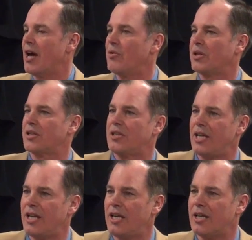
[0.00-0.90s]
I went to
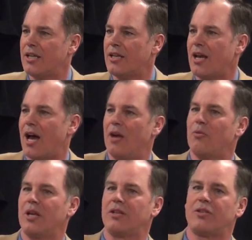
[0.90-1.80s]
Tinian, I
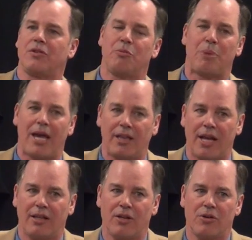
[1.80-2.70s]
went to
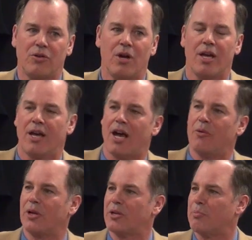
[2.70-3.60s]
Peleliu,
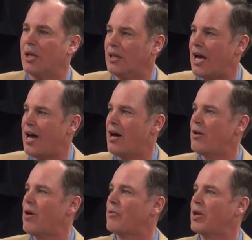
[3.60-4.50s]
I went to
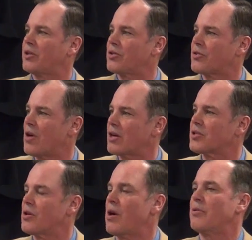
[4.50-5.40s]
Palau, I went to
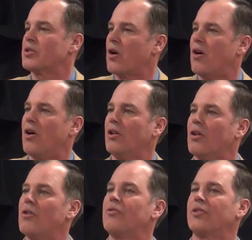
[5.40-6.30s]
Truk, so I was
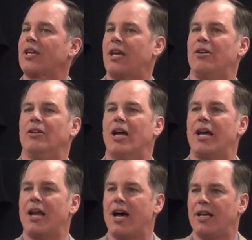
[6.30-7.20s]
all over the
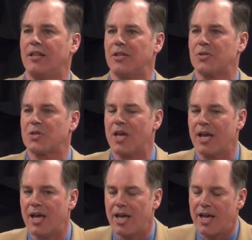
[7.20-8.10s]
Caroline Islands.
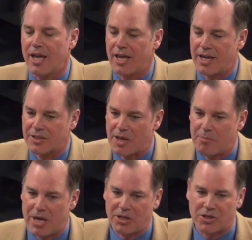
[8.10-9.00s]
And as
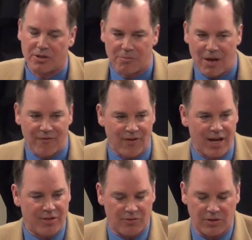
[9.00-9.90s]
I mentioned, my
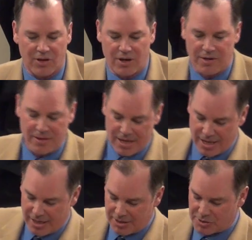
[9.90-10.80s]
father-in-law
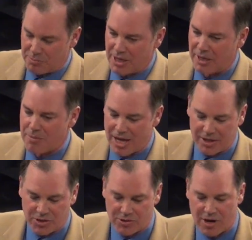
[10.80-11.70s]
is a money
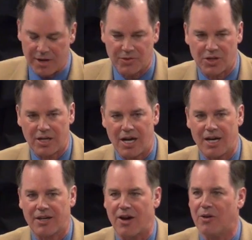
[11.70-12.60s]
manager out of
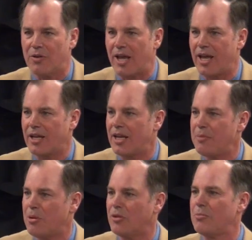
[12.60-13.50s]
Chicago, and
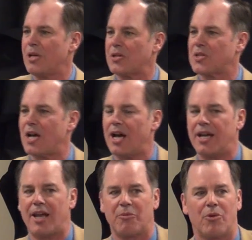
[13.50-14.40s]
he pulled me
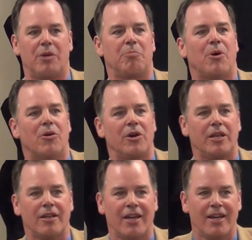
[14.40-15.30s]
aside at one point